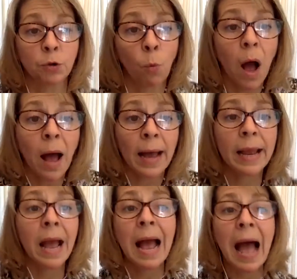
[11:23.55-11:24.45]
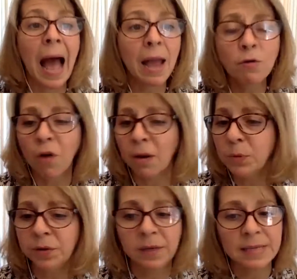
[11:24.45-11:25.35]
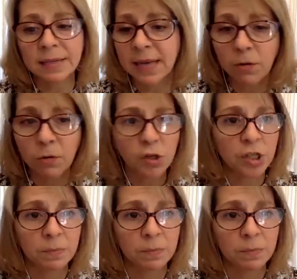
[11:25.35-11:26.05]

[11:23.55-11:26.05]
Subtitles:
Why? I grew up during the dictatorship.